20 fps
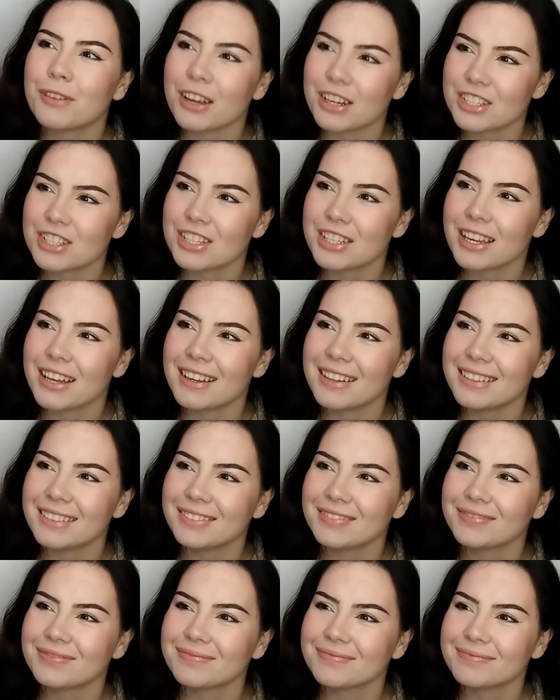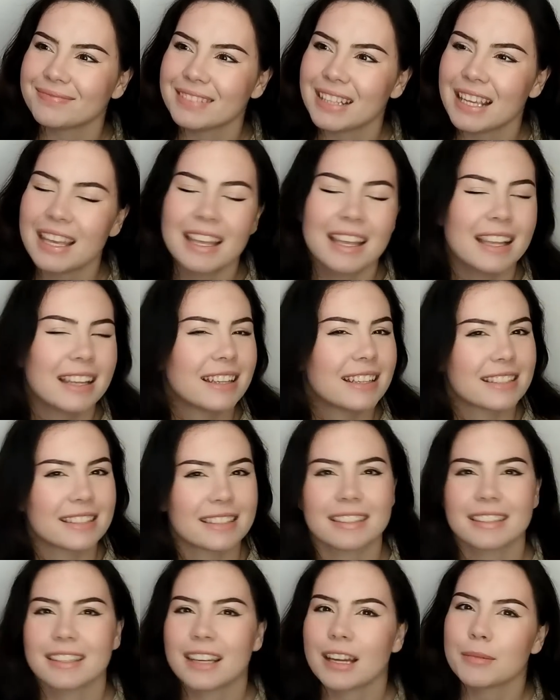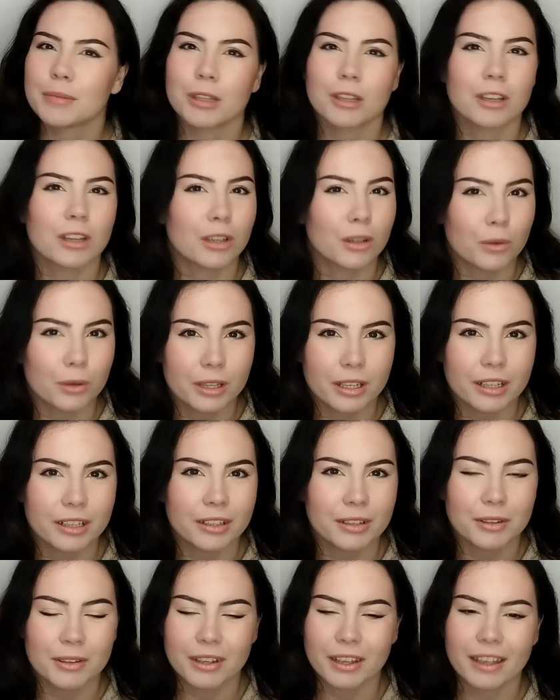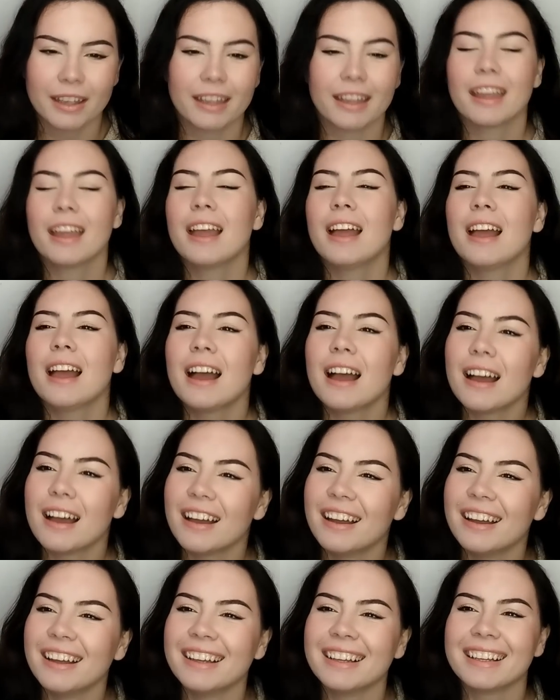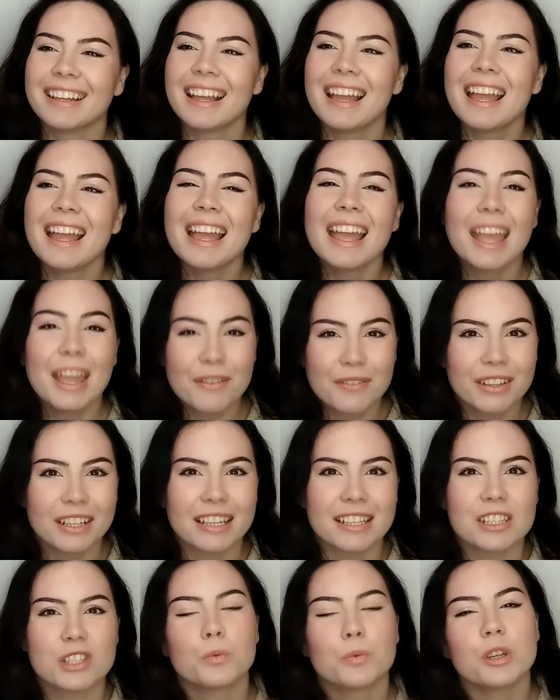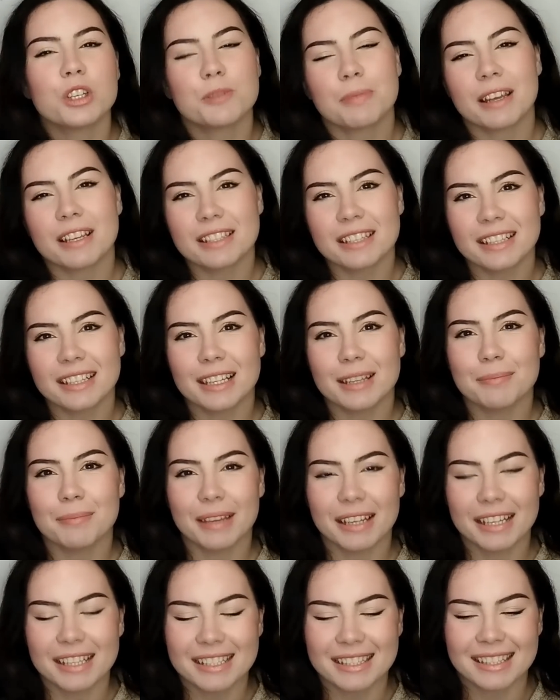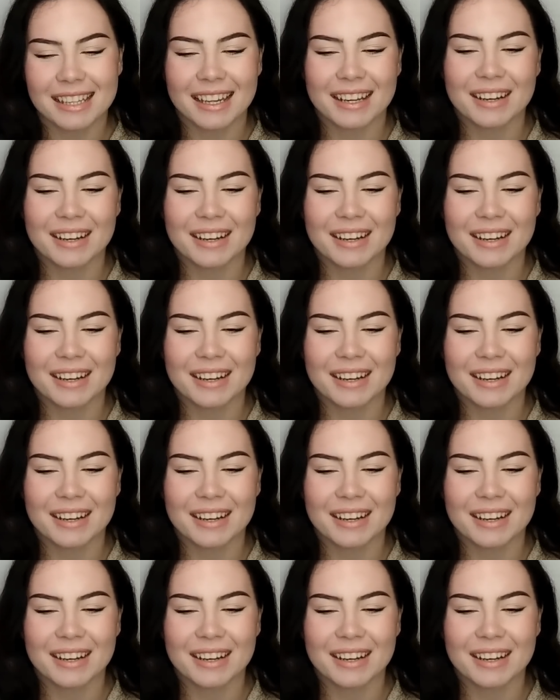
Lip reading: facie? Listen, I'm not a lawyer, okay? Evidence, which basically means